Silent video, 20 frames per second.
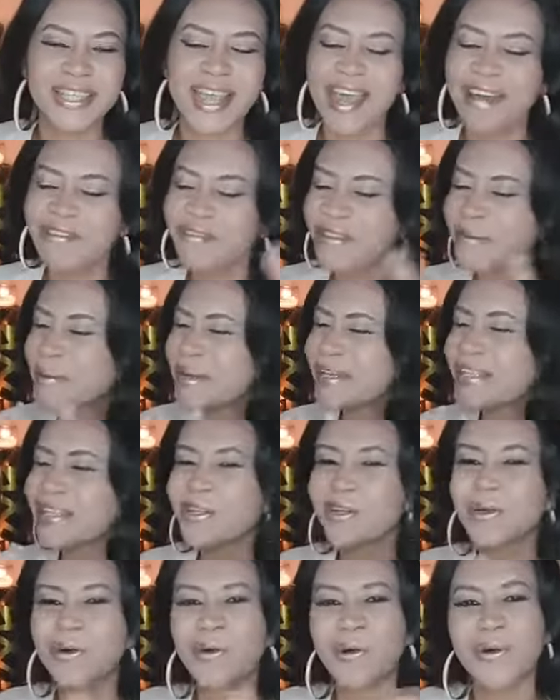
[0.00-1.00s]

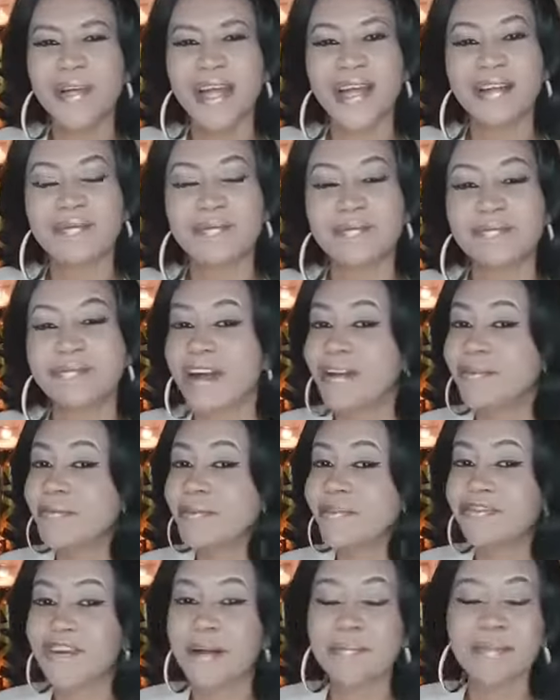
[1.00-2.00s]
Everybody know that
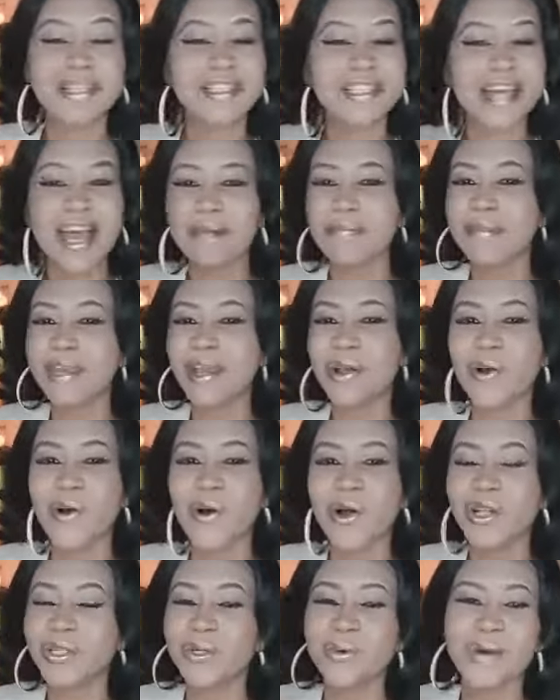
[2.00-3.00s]
from, from the time they
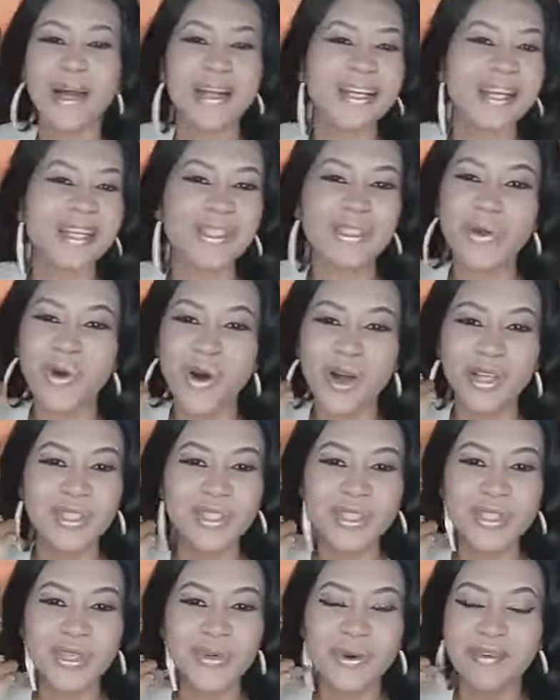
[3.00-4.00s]
call you and they talk
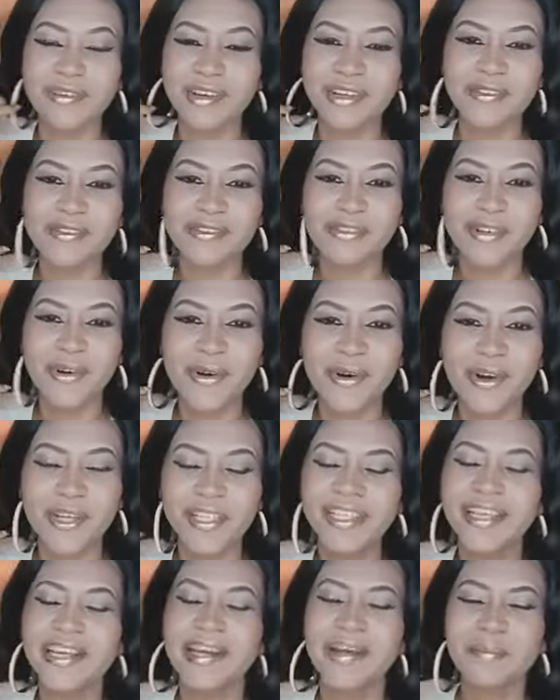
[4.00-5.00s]
to you over the
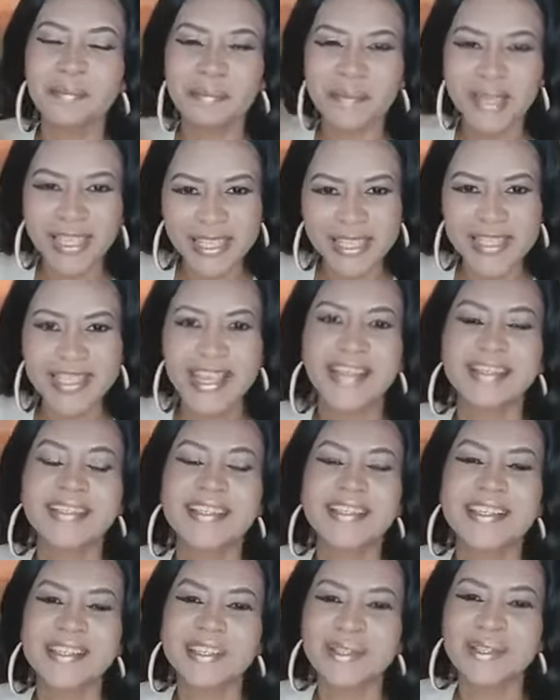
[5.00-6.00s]
phone, peace
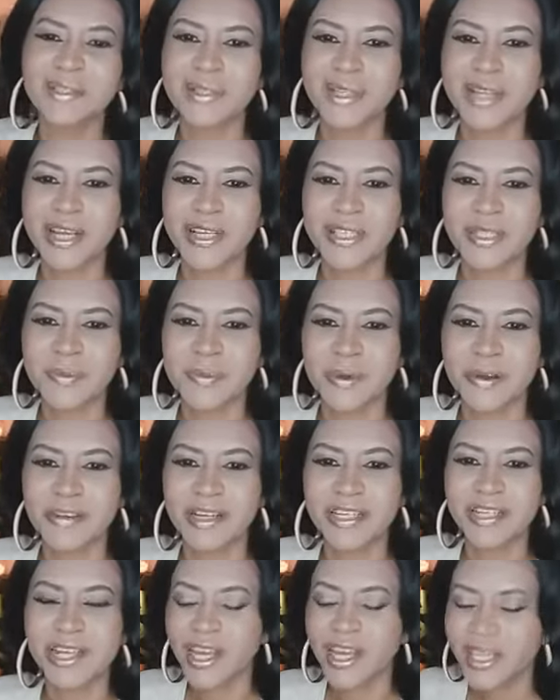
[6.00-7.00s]
enters into their spirit.